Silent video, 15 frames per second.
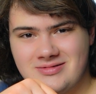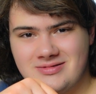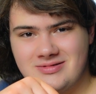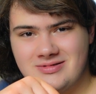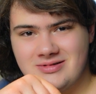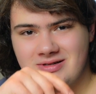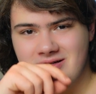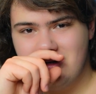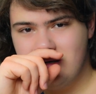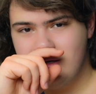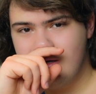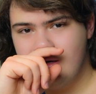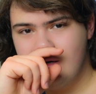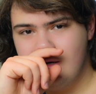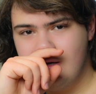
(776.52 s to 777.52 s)

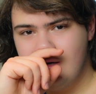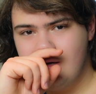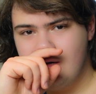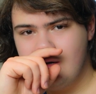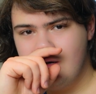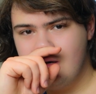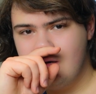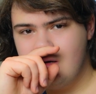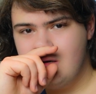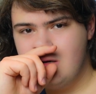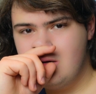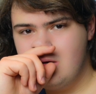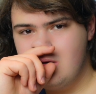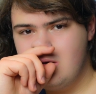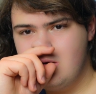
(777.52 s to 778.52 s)

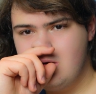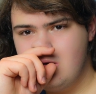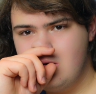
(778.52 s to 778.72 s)
[no speech]